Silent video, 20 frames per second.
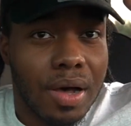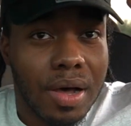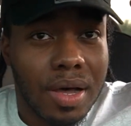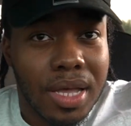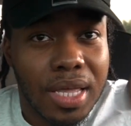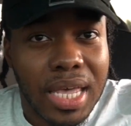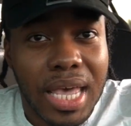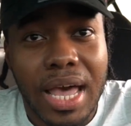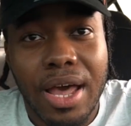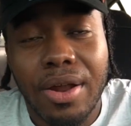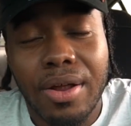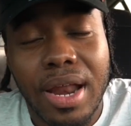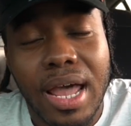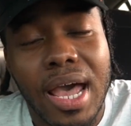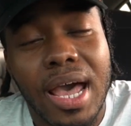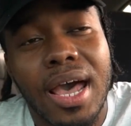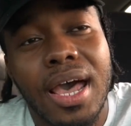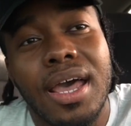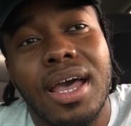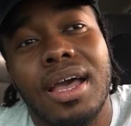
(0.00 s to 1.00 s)
He had on a
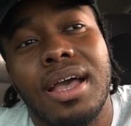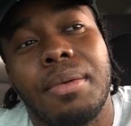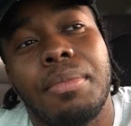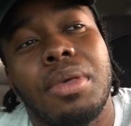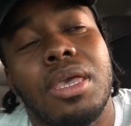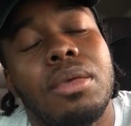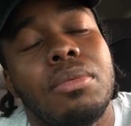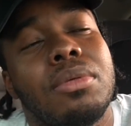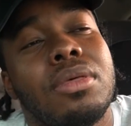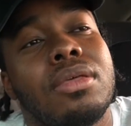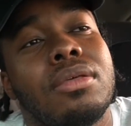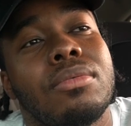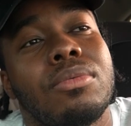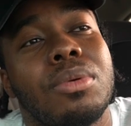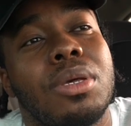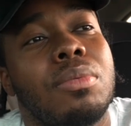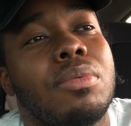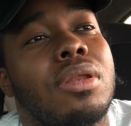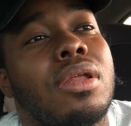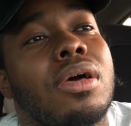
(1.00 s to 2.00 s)
hat, maybe,
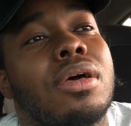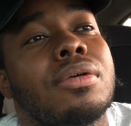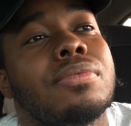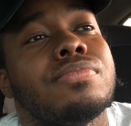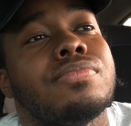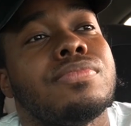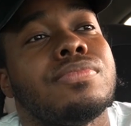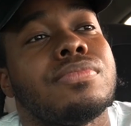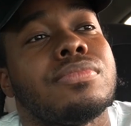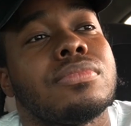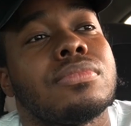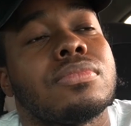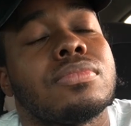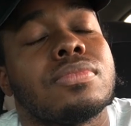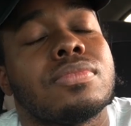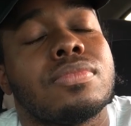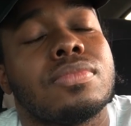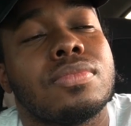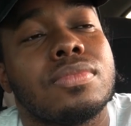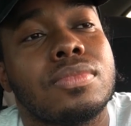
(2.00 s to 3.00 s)
maybe not.
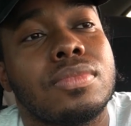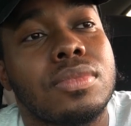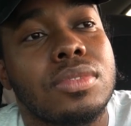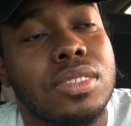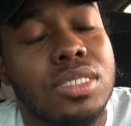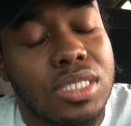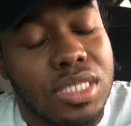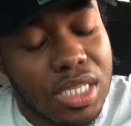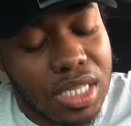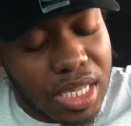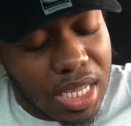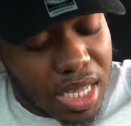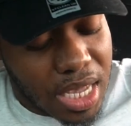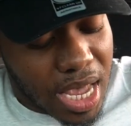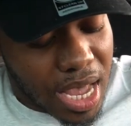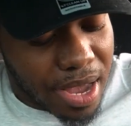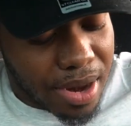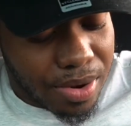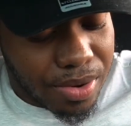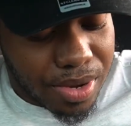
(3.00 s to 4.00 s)
He
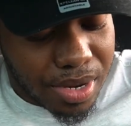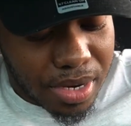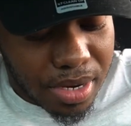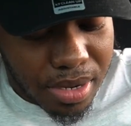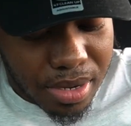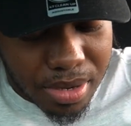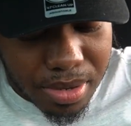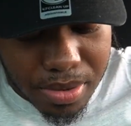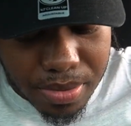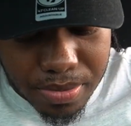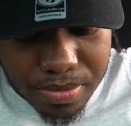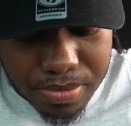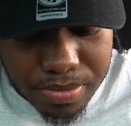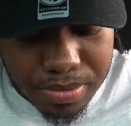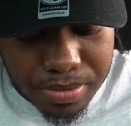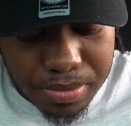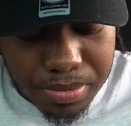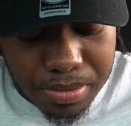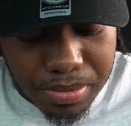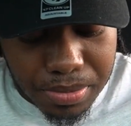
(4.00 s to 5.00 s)
had on
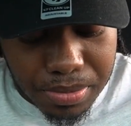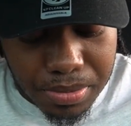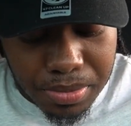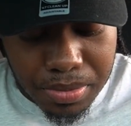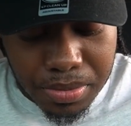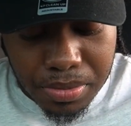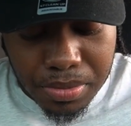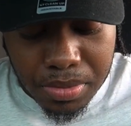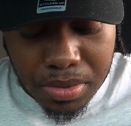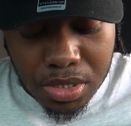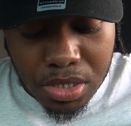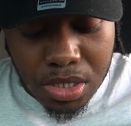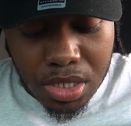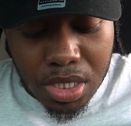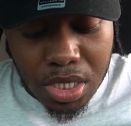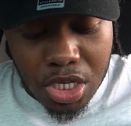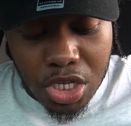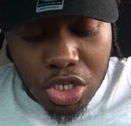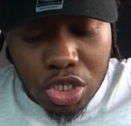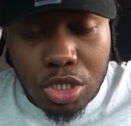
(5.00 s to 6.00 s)

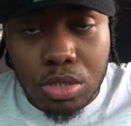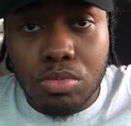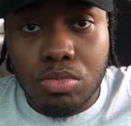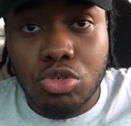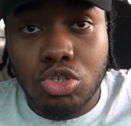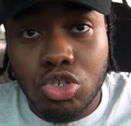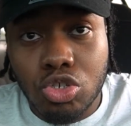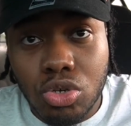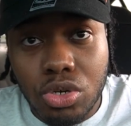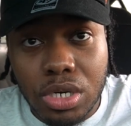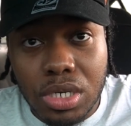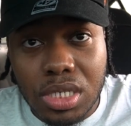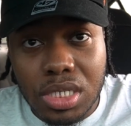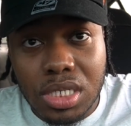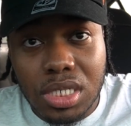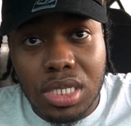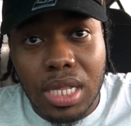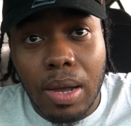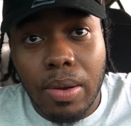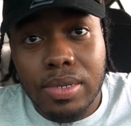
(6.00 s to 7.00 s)
some
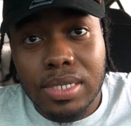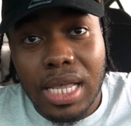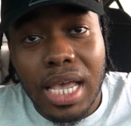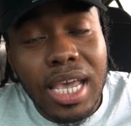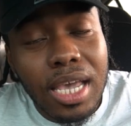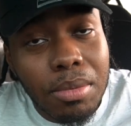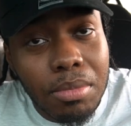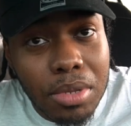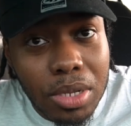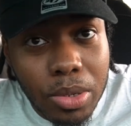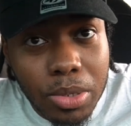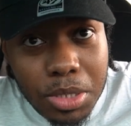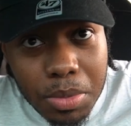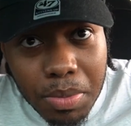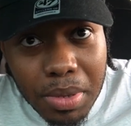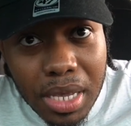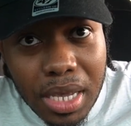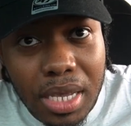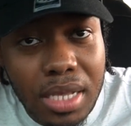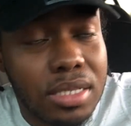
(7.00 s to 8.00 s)
shorts that was hanging below his
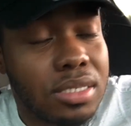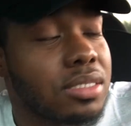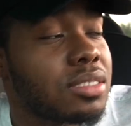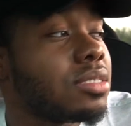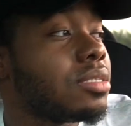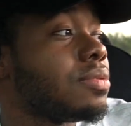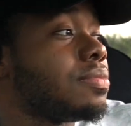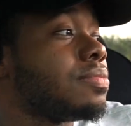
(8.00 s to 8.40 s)
pants.